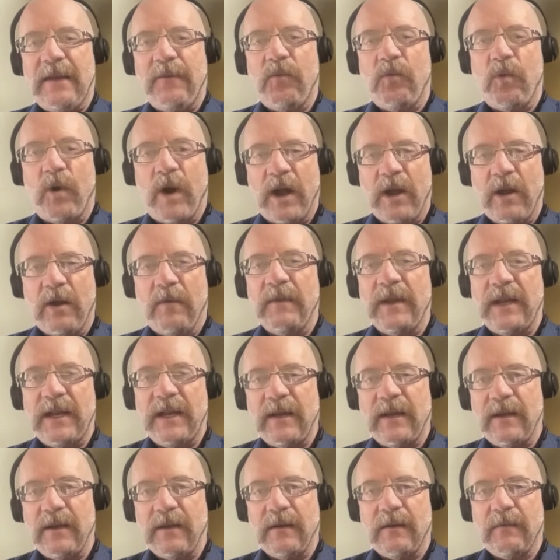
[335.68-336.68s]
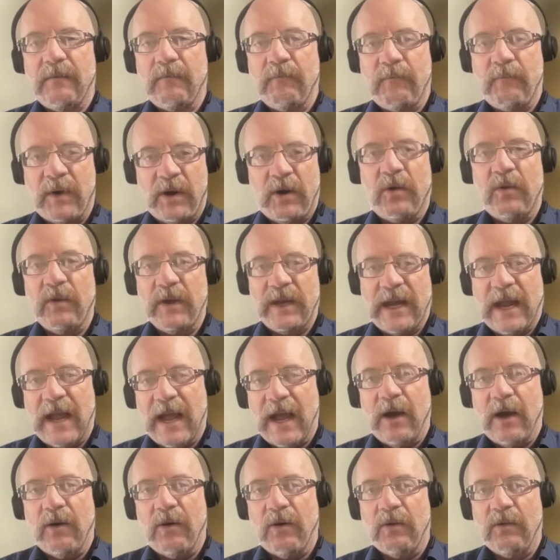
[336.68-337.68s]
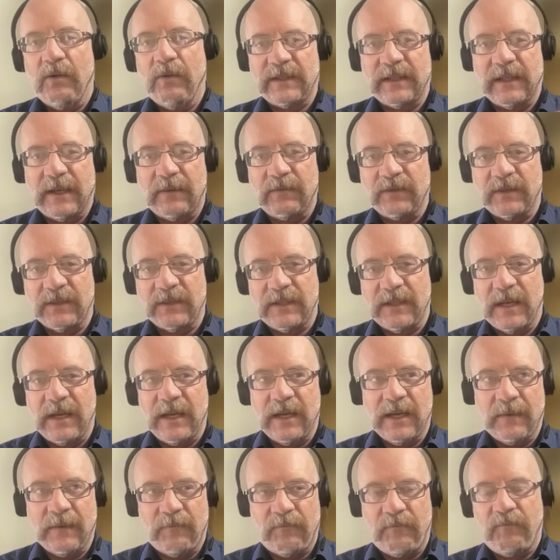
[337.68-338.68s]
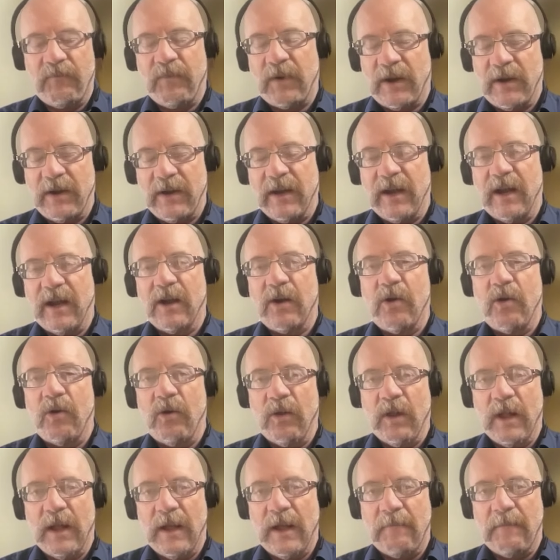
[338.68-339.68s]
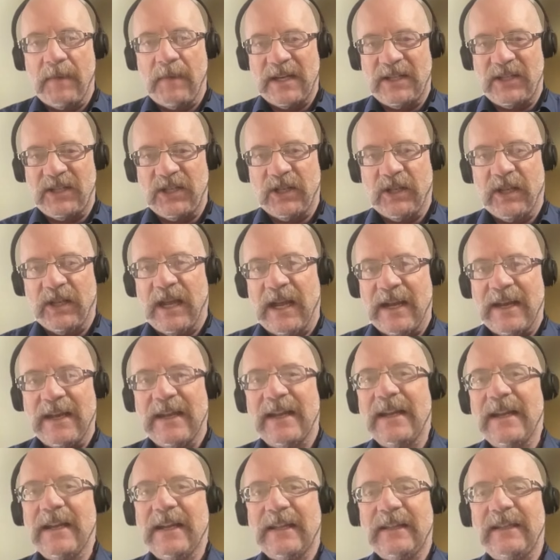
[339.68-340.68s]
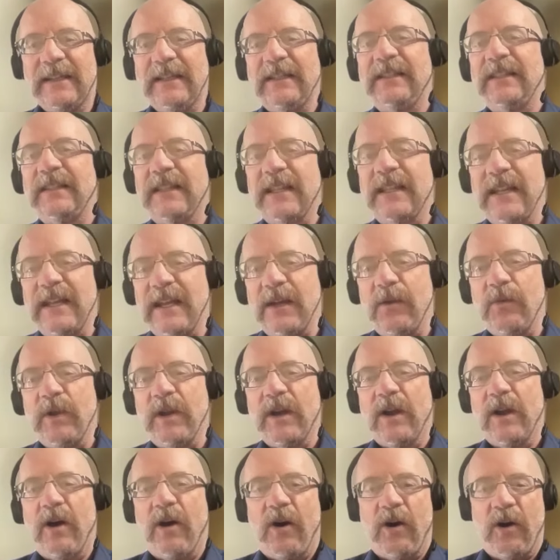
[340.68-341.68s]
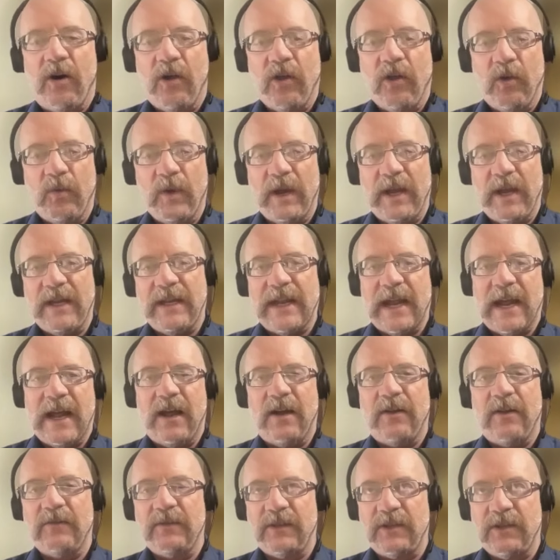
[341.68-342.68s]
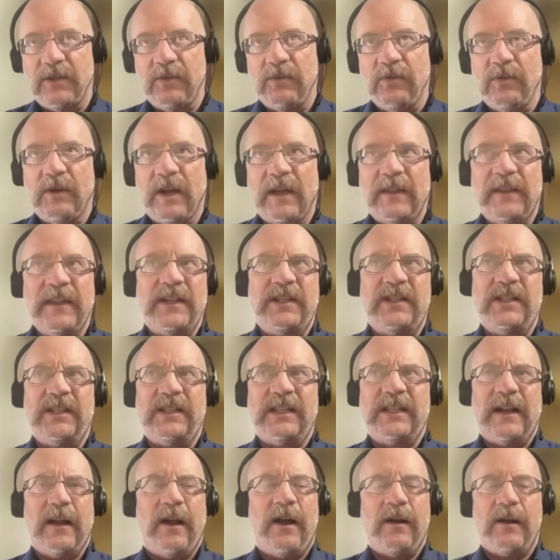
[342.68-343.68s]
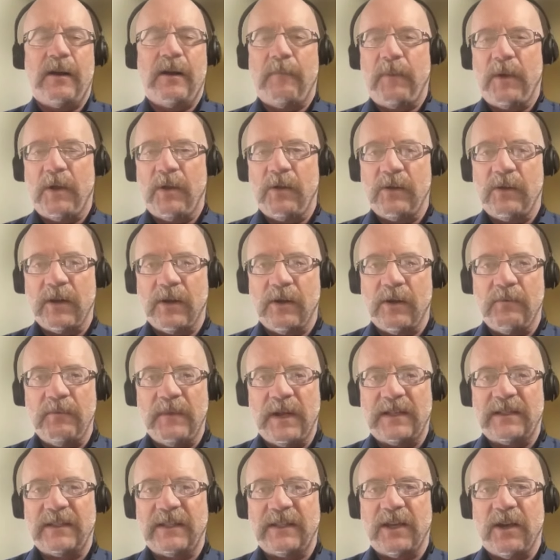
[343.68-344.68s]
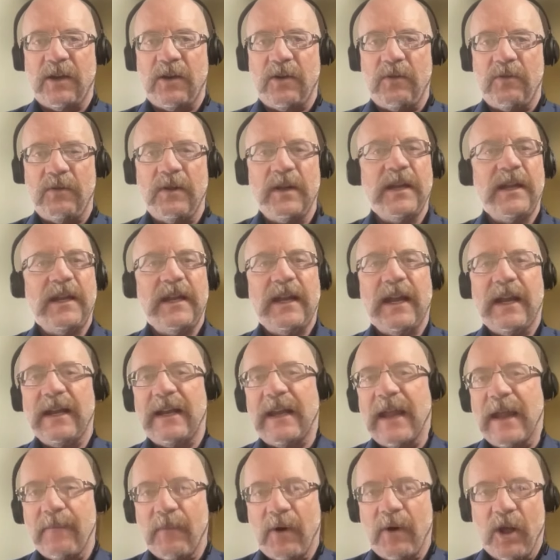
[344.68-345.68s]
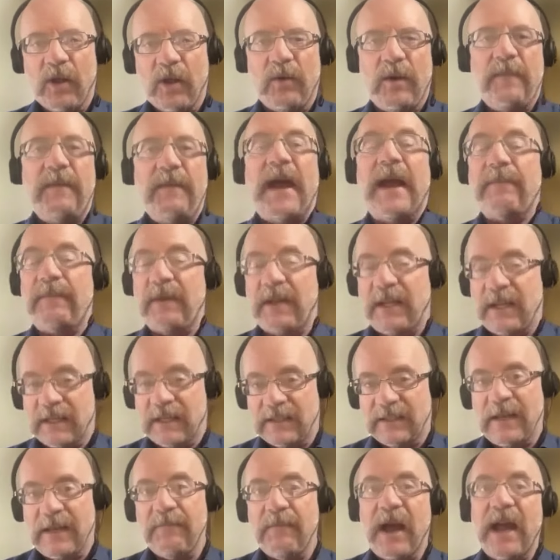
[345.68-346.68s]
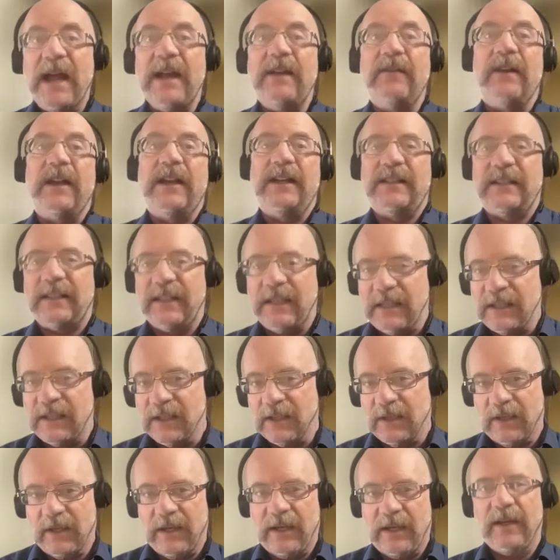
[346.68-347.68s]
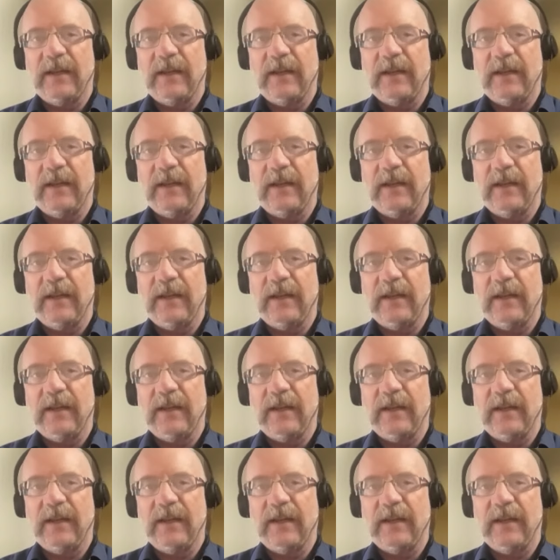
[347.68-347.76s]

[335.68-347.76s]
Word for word: Wyoming burrowing owl that was in a prairie dog hole up by Gillette. This thing went all the way down to, I think she said Acapulco, Mexico, and came all the way back because they migrate seasonally.